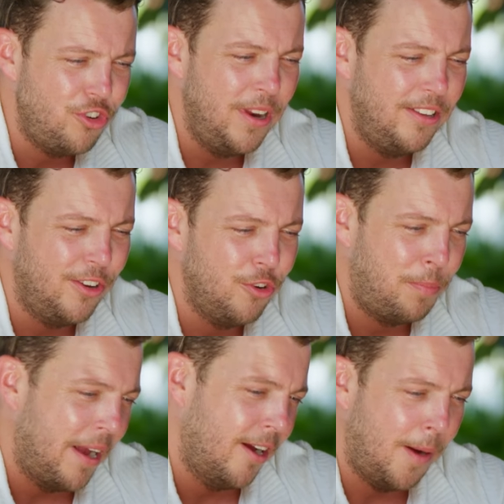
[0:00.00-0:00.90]
What do you need to do?
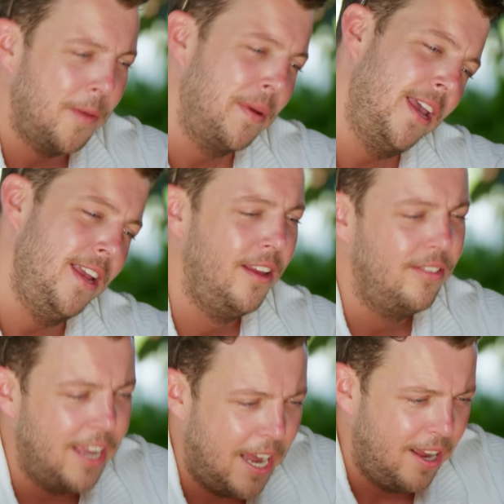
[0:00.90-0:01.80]
Just pack a couple of
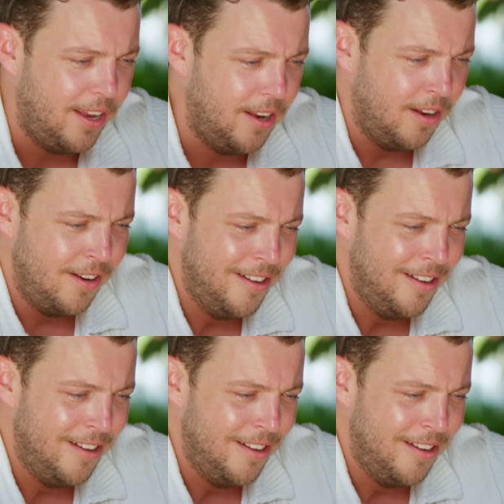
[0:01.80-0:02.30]
bikinis and get out of here.